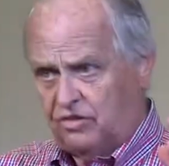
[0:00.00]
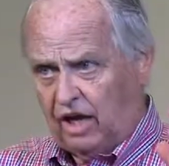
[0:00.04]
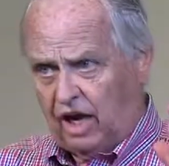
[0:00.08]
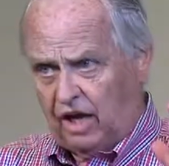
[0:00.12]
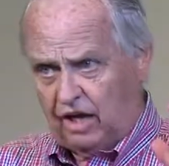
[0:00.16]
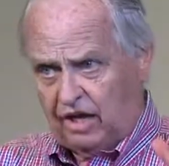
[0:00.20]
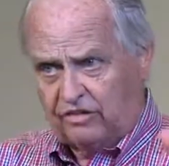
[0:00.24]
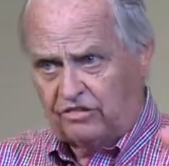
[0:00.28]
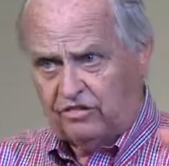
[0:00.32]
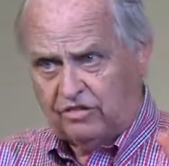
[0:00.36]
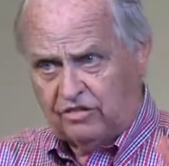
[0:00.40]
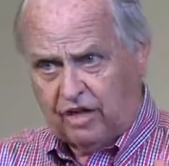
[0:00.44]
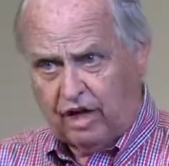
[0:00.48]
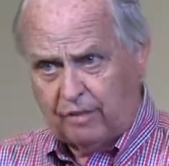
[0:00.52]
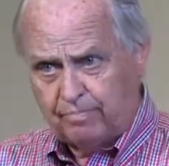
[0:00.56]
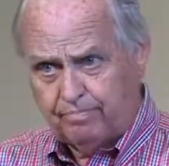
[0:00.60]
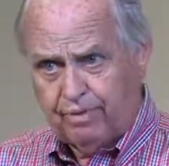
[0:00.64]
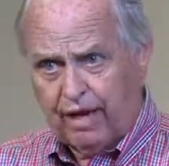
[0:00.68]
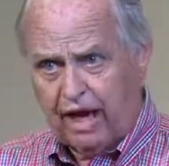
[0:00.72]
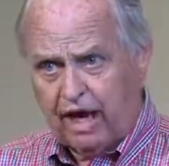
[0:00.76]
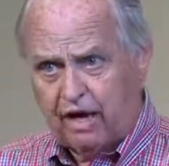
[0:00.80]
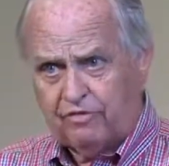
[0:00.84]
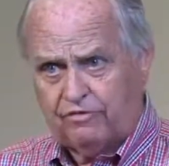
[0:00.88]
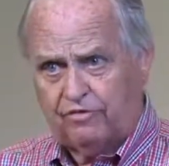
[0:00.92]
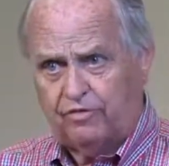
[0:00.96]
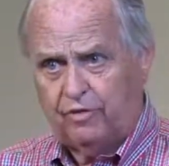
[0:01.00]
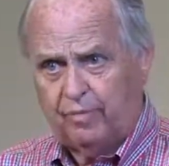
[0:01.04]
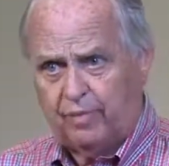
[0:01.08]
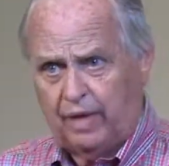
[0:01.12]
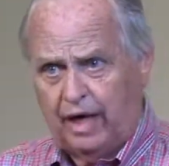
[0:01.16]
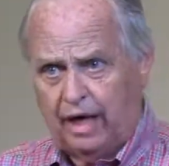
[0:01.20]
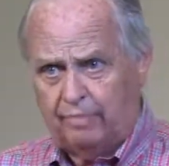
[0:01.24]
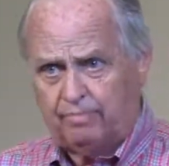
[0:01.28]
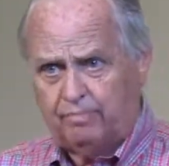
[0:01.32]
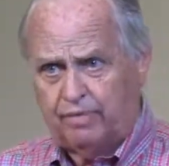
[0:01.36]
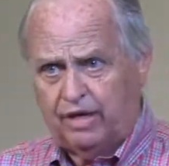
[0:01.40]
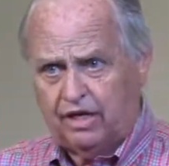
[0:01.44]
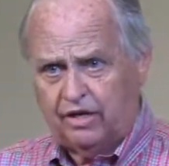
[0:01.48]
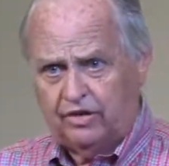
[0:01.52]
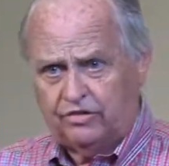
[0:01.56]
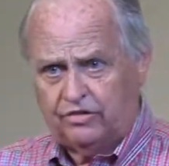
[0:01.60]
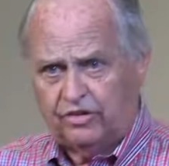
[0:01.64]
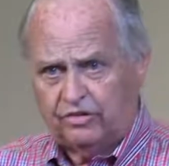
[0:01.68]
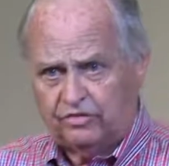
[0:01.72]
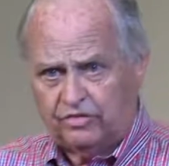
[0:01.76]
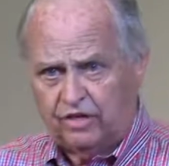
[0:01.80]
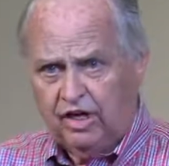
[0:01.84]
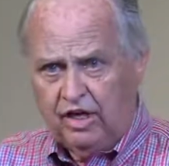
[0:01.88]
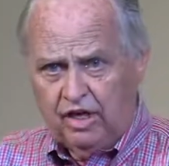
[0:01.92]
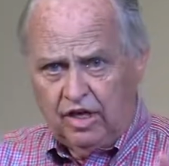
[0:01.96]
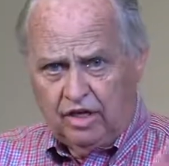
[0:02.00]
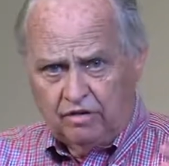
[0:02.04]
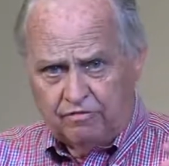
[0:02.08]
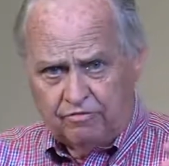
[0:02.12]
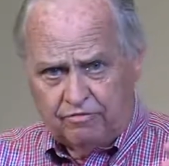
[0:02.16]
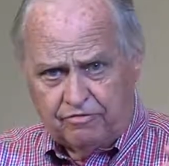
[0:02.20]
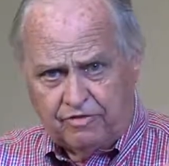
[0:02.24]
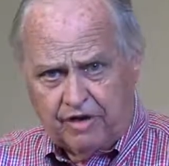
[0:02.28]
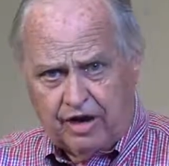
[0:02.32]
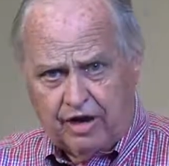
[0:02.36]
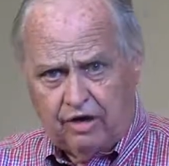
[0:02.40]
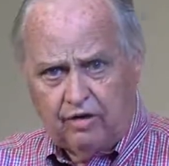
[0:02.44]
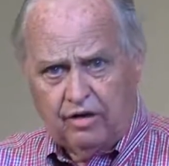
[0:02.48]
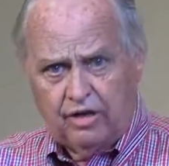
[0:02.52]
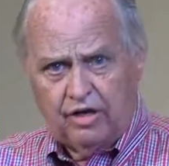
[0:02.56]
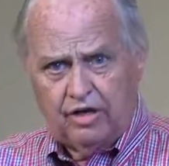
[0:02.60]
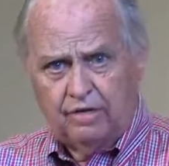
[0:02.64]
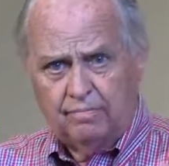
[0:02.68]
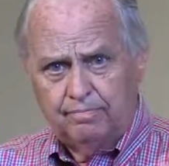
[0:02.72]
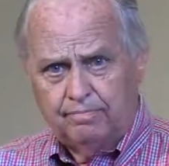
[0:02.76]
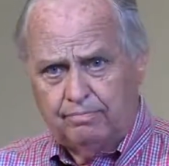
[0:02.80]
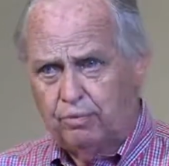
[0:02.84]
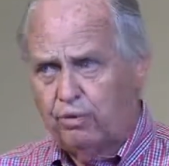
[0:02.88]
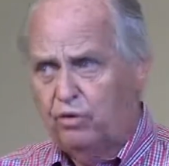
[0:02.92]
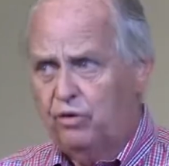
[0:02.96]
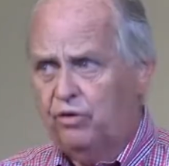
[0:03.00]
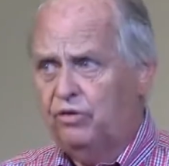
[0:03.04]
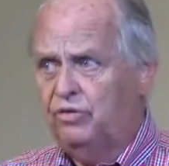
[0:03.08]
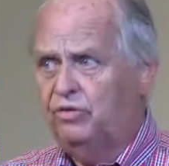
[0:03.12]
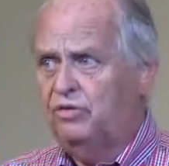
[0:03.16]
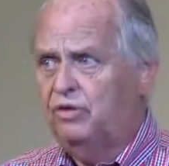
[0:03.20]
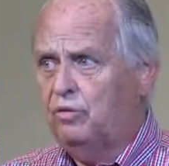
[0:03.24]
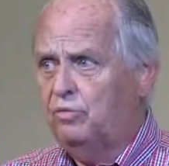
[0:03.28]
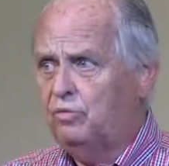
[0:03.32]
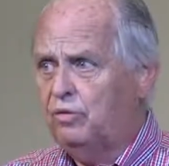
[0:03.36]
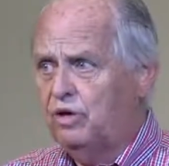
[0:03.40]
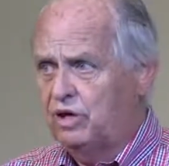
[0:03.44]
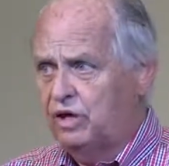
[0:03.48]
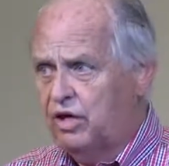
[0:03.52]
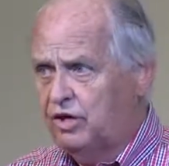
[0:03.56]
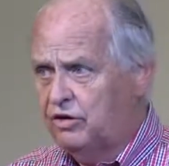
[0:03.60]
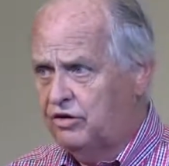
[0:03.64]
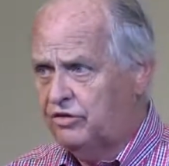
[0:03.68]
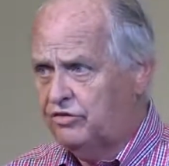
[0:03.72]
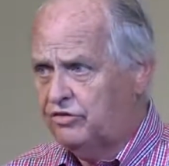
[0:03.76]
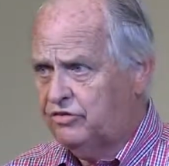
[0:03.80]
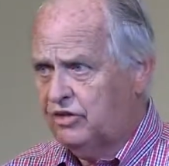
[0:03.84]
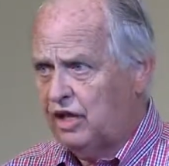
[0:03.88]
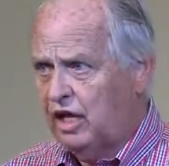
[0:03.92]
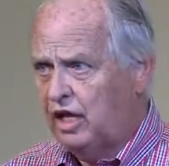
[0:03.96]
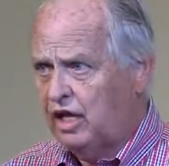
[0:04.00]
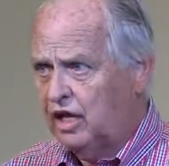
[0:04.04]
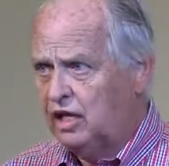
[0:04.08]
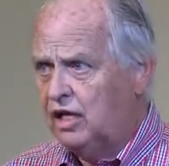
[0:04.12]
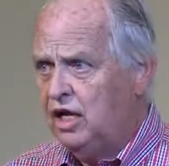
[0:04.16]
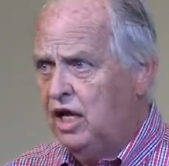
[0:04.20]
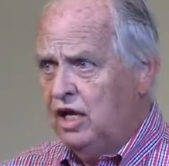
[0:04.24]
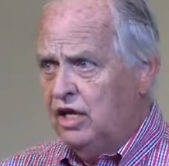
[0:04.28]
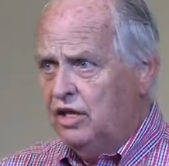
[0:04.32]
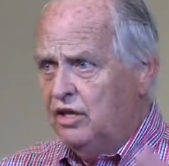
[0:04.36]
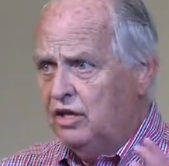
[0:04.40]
Now let's step back from that because it's very important that we understand.